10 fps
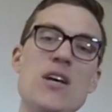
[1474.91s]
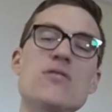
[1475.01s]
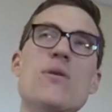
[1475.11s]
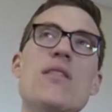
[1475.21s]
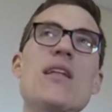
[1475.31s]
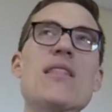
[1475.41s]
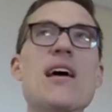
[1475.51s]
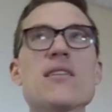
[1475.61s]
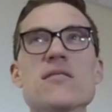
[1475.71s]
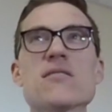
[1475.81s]
So I think
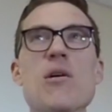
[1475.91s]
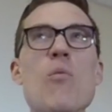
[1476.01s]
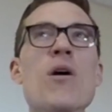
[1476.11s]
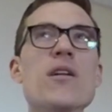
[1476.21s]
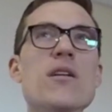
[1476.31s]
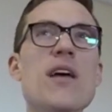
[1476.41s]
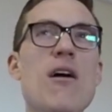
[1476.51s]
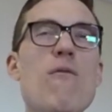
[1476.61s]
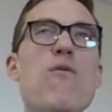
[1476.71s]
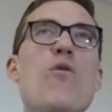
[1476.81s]
that is somewhat
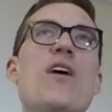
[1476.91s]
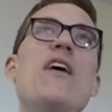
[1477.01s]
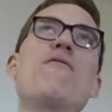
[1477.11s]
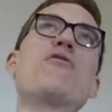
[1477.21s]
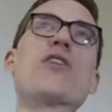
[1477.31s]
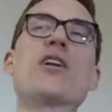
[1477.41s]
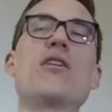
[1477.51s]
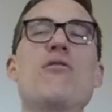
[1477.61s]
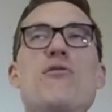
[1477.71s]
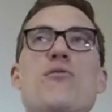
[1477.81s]
helpful if you're going to
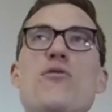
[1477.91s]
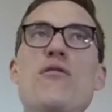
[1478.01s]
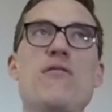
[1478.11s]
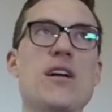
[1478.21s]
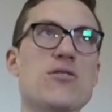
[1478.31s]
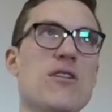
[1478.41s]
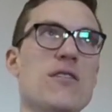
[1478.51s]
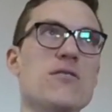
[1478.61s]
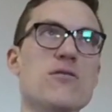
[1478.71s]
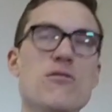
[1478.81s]
go the route of electronic
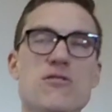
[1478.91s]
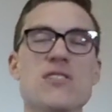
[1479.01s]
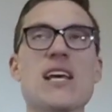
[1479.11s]
disclosures.